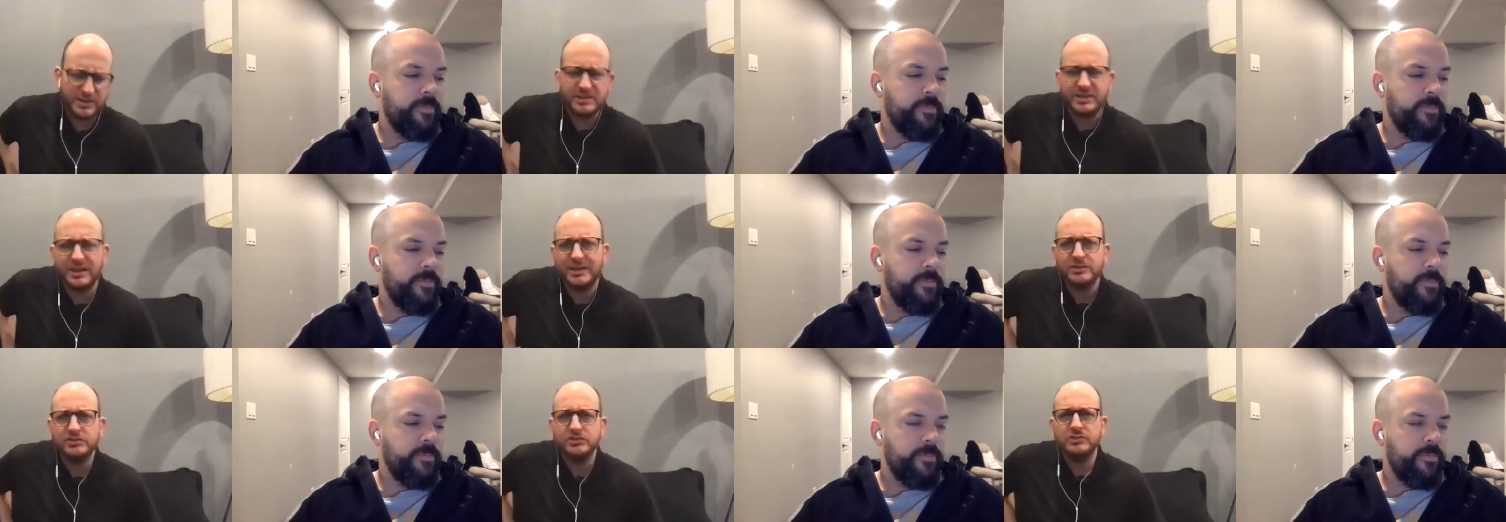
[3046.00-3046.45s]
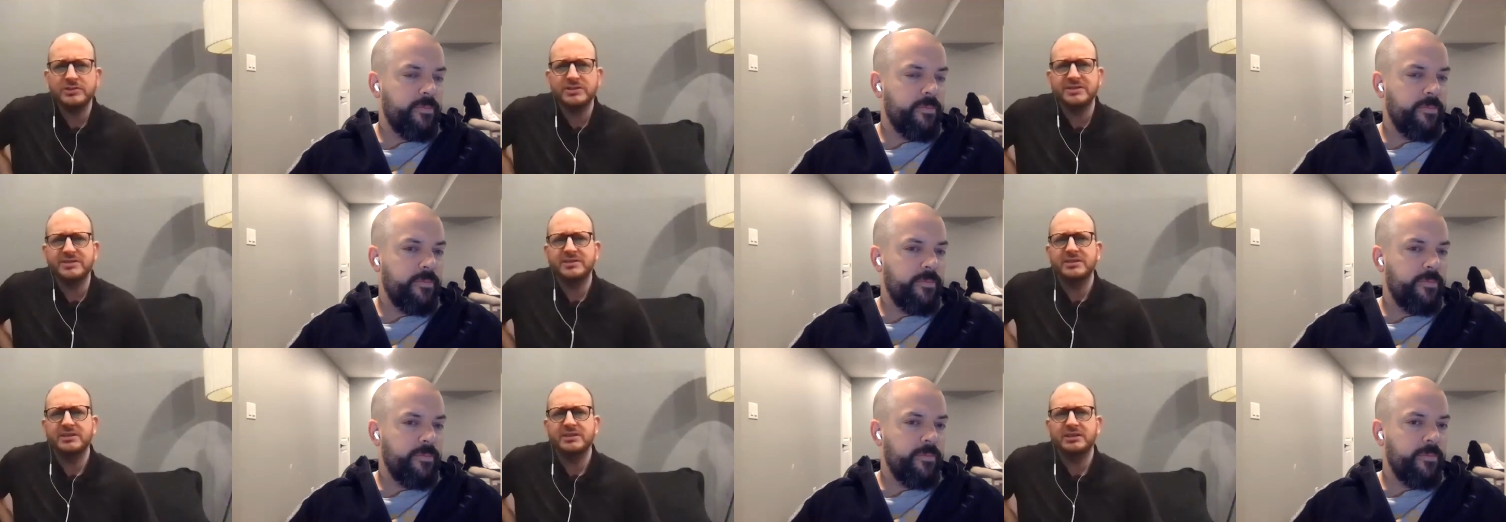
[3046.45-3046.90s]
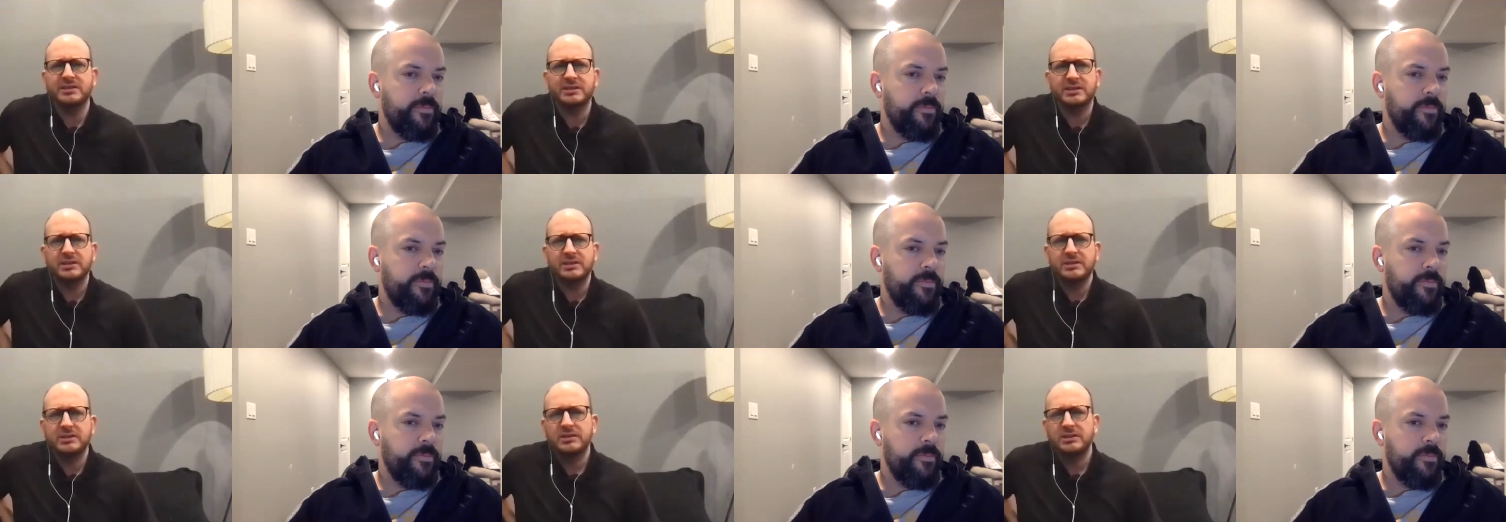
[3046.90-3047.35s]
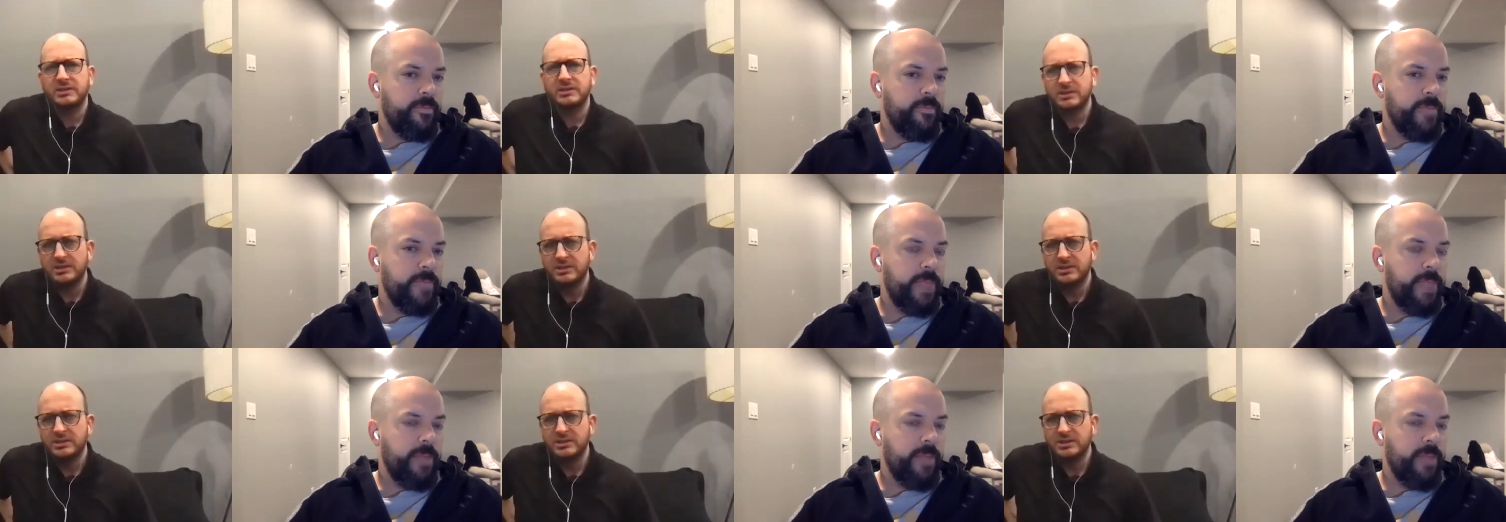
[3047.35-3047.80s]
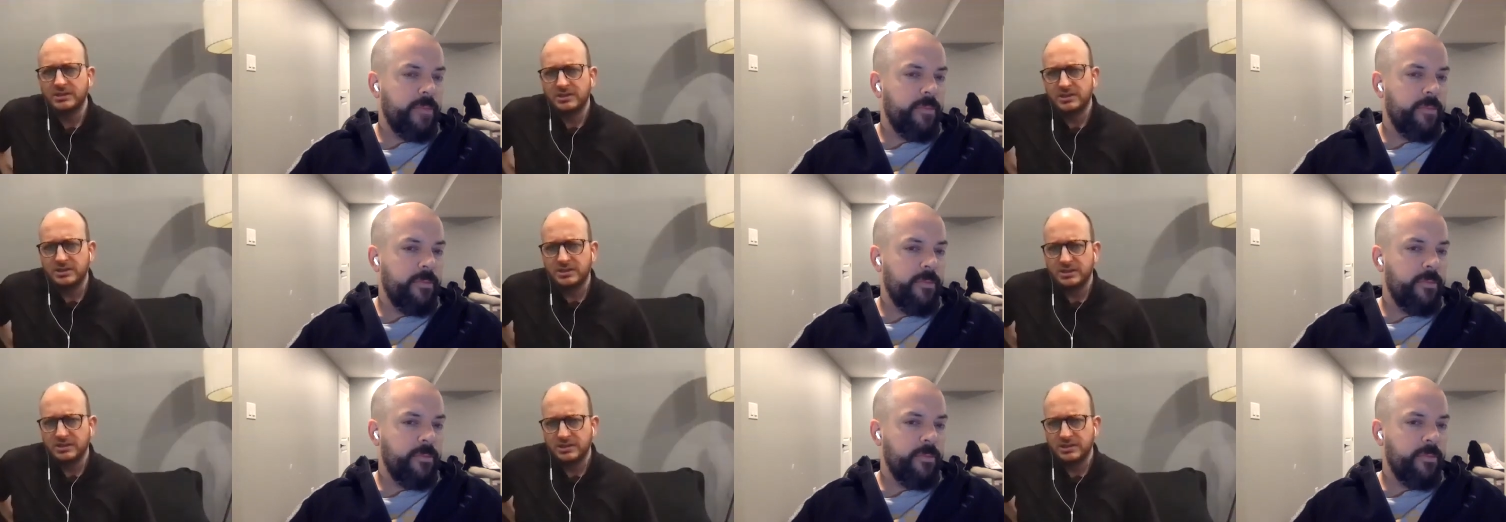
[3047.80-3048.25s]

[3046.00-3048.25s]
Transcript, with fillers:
Speaker 1: to actually see it. Yeah.